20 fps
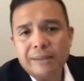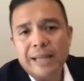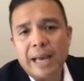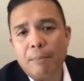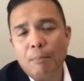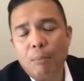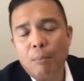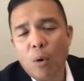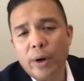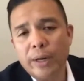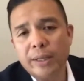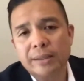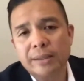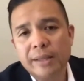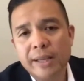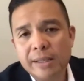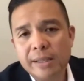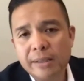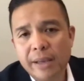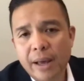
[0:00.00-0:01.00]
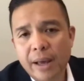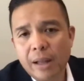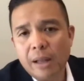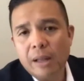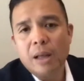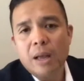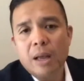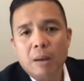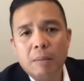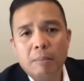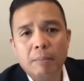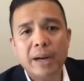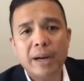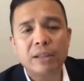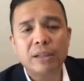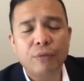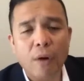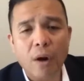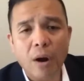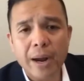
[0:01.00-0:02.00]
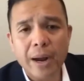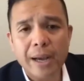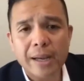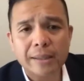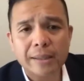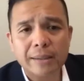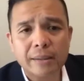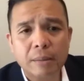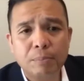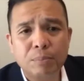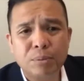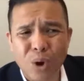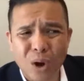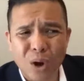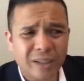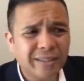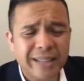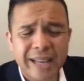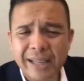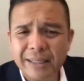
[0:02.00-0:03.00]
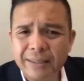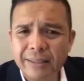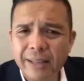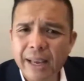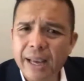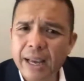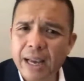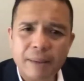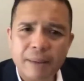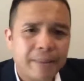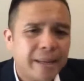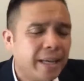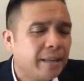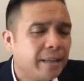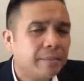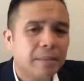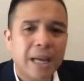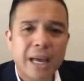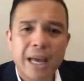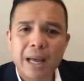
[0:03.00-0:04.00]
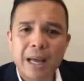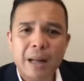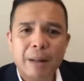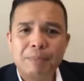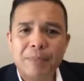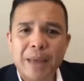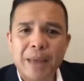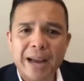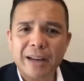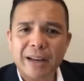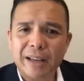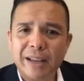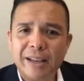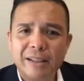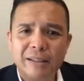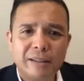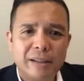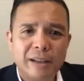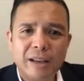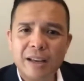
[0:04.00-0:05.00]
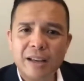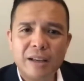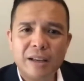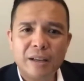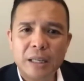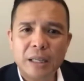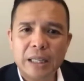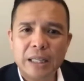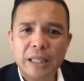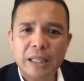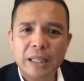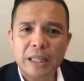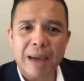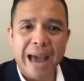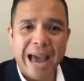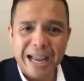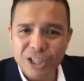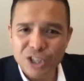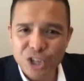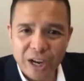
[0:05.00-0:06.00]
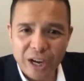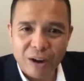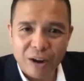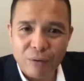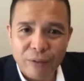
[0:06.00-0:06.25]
that more in detail. But as far as the processing, I mean, that is the magic of